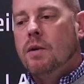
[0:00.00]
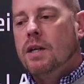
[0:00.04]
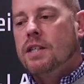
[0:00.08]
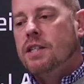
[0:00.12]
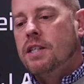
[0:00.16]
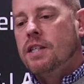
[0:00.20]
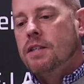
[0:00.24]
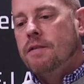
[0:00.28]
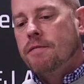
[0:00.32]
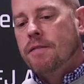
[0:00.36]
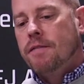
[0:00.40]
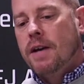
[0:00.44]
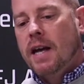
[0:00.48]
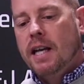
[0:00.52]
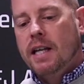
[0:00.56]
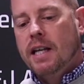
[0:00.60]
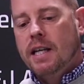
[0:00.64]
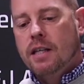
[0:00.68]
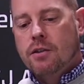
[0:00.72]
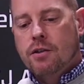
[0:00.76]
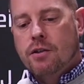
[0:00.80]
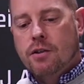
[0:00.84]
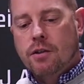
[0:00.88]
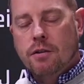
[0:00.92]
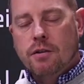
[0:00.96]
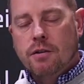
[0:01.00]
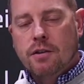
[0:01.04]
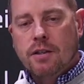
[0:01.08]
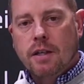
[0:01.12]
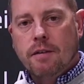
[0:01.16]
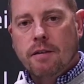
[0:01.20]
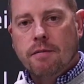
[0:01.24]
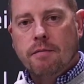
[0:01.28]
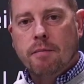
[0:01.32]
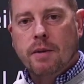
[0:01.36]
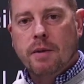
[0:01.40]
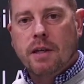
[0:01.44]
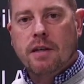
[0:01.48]
which is fairly
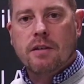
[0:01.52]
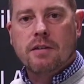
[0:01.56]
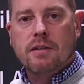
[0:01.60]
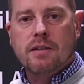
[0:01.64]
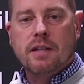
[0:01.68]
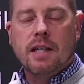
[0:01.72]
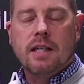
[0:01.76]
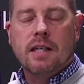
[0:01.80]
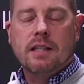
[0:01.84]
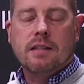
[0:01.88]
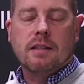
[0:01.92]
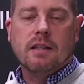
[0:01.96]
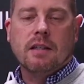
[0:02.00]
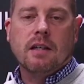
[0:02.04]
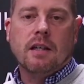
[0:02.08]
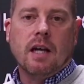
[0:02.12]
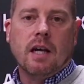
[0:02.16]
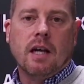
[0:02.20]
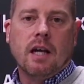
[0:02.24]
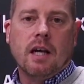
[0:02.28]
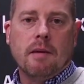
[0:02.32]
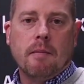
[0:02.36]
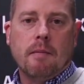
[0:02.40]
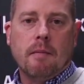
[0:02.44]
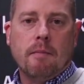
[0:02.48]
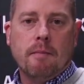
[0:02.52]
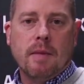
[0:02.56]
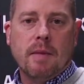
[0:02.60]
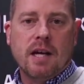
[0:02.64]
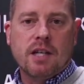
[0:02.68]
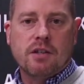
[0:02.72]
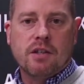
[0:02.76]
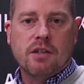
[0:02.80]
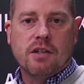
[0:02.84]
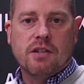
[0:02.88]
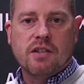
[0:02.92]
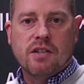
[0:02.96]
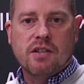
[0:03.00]
intrusive because it uh,
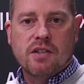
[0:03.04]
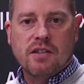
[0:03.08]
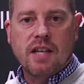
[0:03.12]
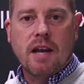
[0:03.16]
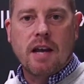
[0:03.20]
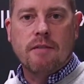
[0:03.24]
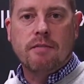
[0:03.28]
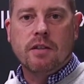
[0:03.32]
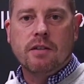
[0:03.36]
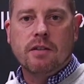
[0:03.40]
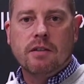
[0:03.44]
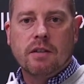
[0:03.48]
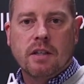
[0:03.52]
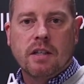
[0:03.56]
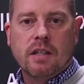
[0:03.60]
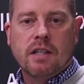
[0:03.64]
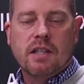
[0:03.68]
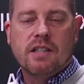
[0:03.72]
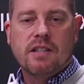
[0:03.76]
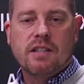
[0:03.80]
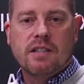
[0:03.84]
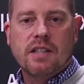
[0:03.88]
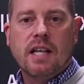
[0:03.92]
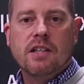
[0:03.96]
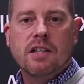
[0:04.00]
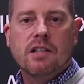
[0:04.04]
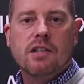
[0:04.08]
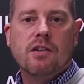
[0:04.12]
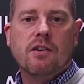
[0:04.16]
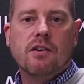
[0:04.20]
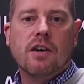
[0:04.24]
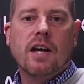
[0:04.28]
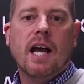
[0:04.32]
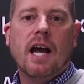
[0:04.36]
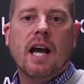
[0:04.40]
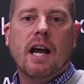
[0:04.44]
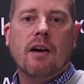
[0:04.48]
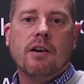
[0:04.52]
measures seven
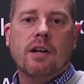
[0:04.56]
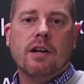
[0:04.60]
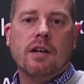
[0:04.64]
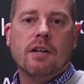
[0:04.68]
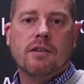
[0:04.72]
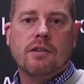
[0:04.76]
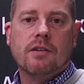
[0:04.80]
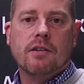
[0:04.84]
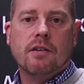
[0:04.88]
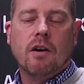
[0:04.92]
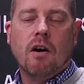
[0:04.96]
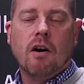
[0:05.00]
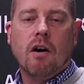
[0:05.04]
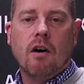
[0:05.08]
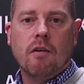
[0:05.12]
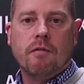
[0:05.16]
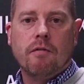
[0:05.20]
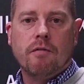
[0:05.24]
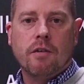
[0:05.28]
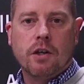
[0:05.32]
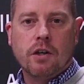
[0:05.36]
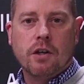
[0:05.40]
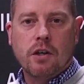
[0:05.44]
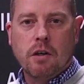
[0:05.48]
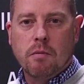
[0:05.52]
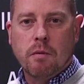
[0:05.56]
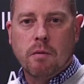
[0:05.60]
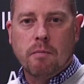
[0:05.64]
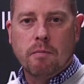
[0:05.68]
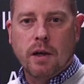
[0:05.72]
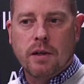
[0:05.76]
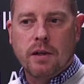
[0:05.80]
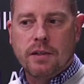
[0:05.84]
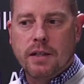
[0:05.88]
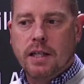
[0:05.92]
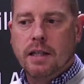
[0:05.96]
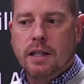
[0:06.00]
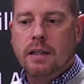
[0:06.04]
sensory areas of a human
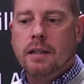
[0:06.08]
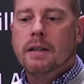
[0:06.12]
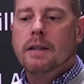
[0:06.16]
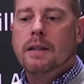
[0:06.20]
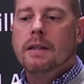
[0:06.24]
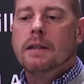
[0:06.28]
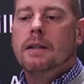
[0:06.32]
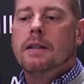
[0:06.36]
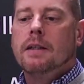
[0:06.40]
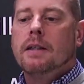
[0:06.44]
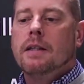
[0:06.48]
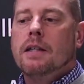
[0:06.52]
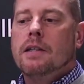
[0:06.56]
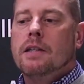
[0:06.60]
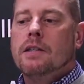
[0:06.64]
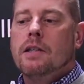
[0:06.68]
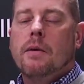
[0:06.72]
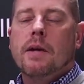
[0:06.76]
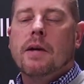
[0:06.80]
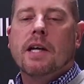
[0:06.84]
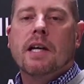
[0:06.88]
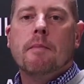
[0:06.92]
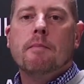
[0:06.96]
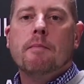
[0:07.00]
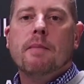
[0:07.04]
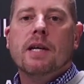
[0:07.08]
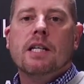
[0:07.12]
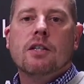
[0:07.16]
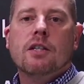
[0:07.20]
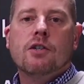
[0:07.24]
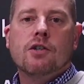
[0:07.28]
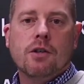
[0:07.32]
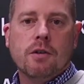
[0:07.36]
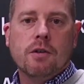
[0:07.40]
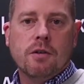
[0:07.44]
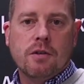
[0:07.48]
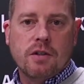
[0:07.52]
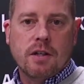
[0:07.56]
body so it can be
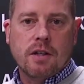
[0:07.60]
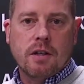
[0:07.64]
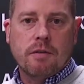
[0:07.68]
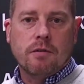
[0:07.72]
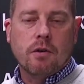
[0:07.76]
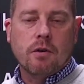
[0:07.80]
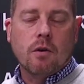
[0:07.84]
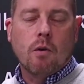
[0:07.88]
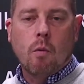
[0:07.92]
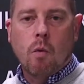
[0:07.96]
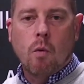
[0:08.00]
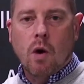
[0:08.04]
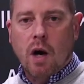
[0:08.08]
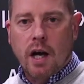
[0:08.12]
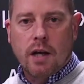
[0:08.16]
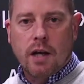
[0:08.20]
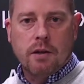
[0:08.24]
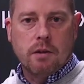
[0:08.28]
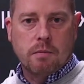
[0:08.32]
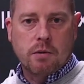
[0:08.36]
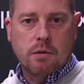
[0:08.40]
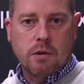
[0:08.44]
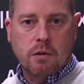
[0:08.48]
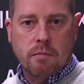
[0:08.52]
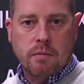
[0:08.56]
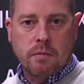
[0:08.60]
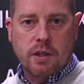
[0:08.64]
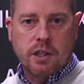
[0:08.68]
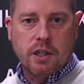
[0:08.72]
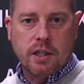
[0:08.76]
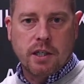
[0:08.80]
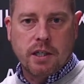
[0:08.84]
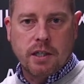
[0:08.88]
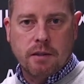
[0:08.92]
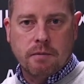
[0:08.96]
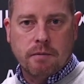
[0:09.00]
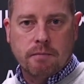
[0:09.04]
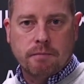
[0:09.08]
intrusive, you're wired up to a
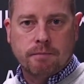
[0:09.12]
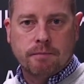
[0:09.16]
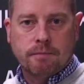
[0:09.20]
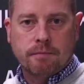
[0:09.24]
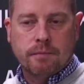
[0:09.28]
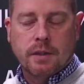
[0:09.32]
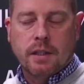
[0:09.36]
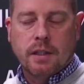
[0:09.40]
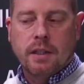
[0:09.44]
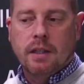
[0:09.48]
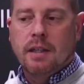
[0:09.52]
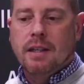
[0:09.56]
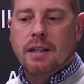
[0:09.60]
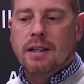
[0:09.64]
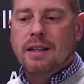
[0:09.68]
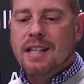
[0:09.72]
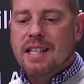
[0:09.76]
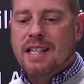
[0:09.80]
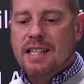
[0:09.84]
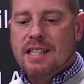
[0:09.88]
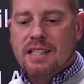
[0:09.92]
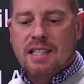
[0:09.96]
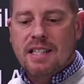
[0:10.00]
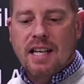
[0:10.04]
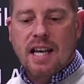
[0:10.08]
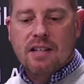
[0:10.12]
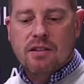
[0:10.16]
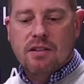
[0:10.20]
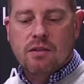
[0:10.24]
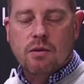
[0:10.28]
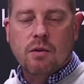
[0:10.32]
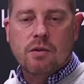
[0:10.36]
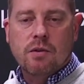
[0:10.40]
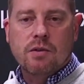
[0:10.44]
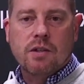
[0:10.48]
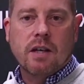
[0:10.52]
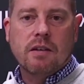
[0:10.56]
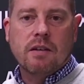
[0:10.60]
machine. These
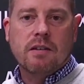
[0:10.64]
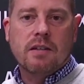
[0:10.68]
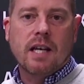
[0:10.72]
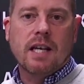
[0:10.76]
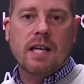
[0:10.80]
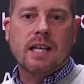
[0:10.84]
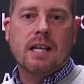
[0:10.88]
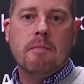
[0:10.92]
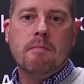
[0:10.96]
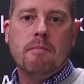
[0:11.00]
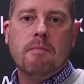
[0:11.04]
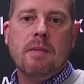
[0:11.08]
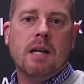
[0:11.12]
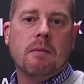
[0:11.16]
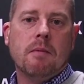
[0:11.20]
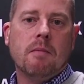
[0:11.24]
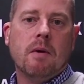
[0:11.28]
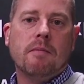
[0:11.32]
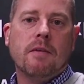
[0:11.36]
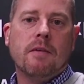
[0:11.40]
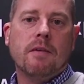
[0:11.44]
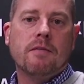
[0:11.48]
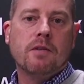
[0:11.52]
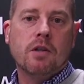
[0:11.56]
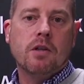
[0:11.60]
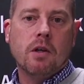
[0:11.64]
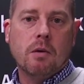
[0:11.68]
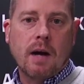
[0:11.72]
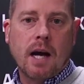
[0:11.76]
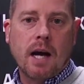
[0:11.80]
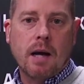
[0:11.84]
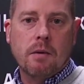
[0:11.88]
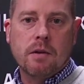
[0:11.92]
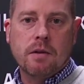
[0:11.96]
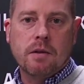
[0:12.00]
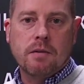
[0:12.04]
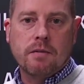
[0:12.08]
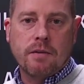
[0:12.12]
tests also take a minimum of two
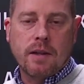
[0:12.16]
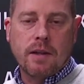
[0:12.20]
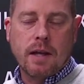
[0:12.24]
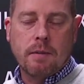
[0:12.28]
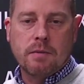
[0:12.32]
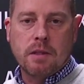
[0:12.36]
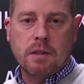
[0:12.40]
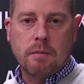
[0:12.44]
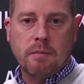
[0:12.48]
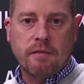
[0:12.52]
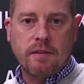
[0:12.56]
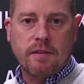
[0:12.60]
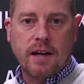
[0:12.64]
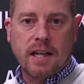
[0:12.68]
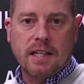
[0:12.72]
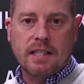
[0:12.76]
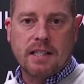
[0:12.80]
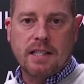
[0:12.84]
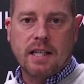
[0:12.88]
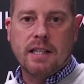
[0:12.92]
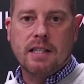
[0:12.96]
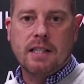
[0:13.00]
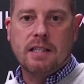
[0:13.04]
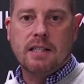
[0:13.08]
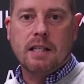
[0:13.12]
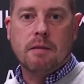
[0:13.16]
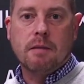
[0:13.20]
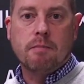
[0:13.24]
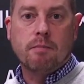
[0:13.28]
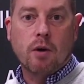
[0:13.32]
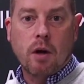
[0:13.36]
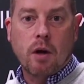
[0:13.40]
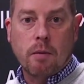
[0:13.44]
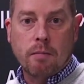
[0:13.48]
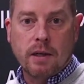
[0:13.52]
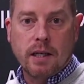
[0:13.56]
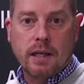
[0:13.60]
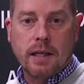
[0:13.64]
hours for them to be
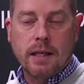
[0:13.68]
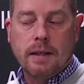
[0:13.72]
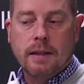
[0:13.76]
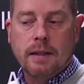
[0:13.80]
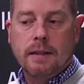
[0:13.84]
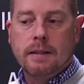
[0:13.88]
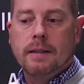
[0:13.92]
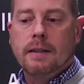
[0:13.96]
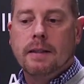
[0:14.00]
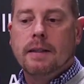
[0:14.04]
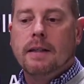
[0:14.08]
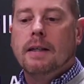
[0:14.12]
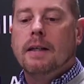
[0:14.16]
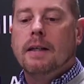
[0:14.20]
validated properly